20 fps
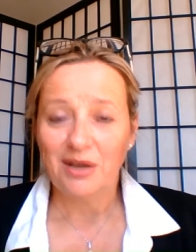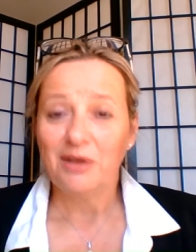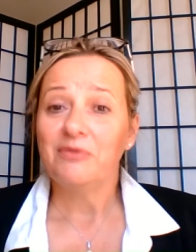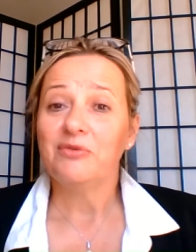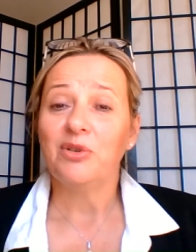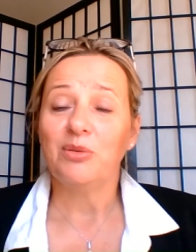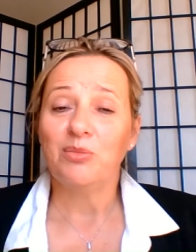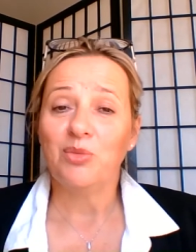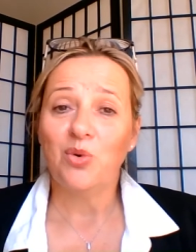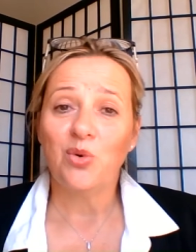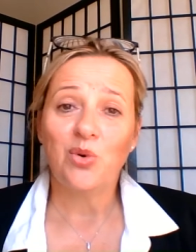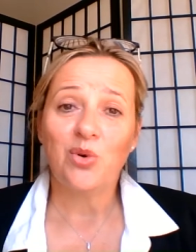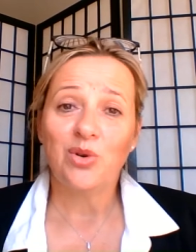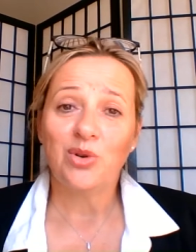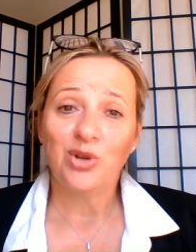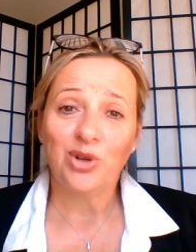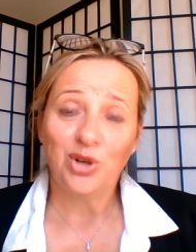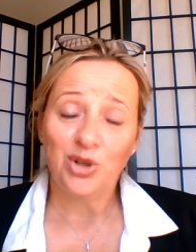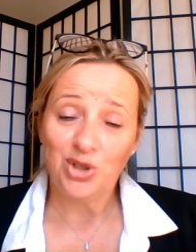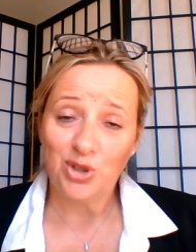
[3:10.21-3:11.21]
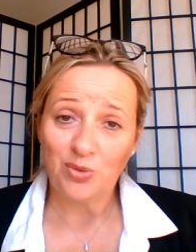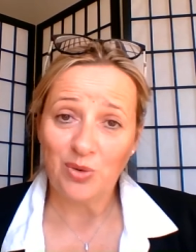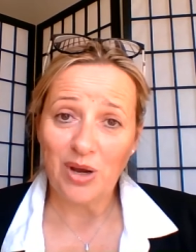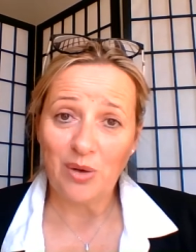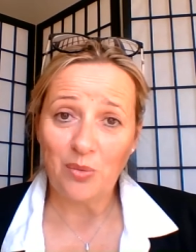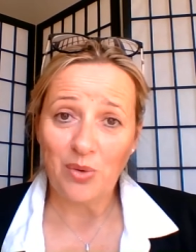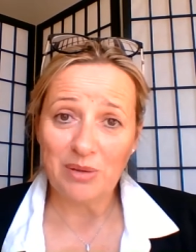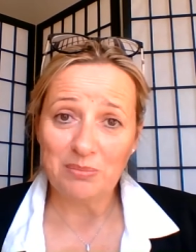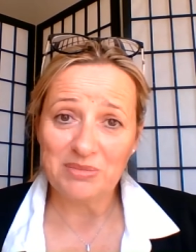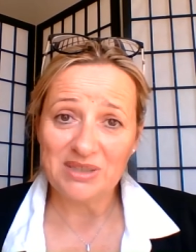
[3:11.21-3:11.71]
For more, go to our
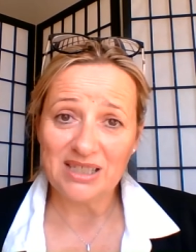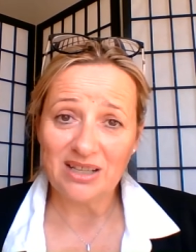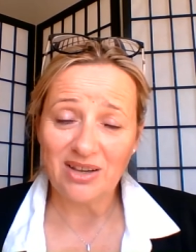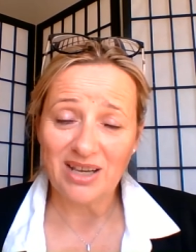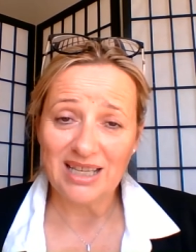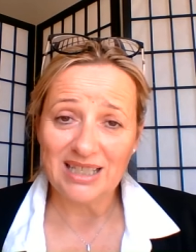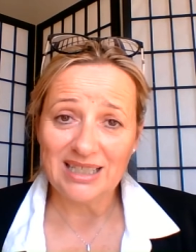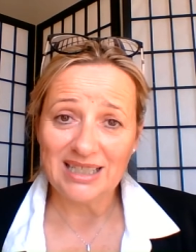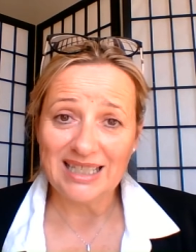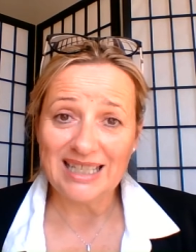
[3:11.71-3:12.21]
website,